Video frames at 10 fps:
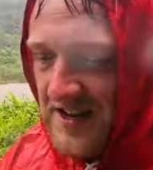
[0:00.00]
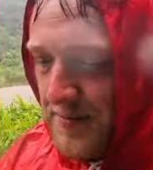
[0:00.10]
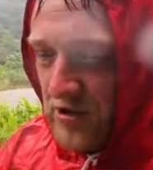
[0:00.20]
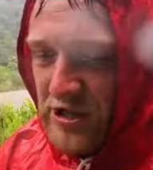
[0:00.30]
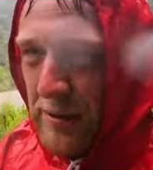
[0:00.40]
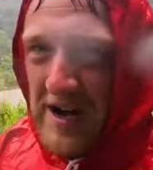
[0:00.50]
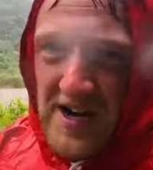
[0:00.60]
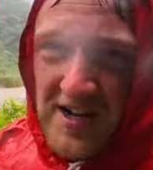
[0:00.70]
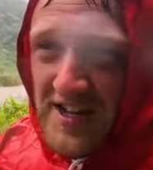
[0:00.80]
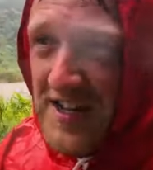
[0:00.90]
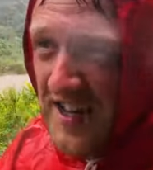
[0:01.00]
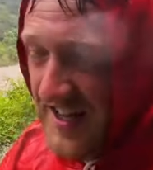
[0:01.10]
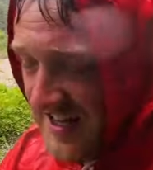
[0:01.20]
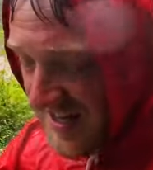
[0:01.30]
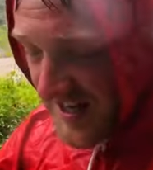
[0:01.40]
get the poncho out.
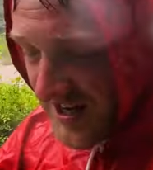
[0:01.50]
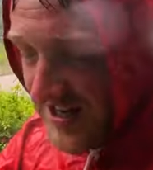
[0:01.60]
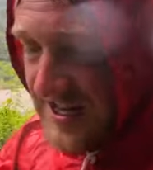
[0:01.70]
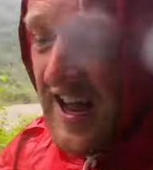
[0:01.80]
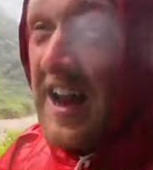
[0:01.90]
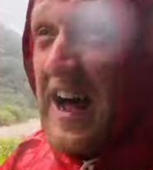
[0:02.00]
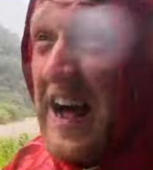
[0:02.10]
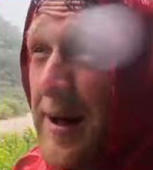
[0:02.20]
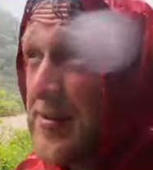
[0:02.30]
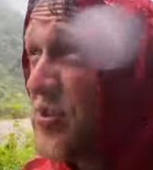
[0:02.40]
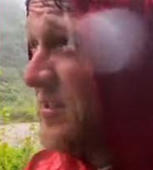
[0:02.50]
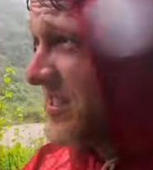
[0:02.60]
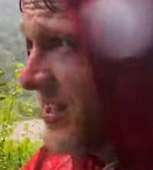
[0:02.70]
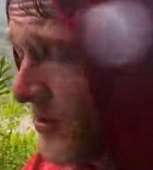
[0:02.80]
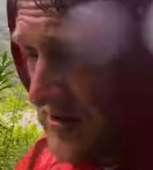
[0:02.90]
I was getting absolutely
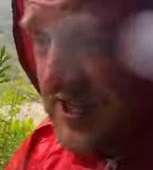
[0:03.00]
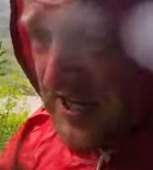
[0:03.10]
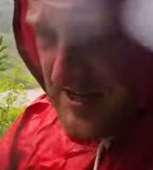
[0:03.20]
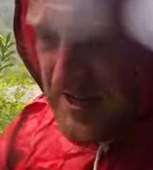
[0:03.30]
soaked.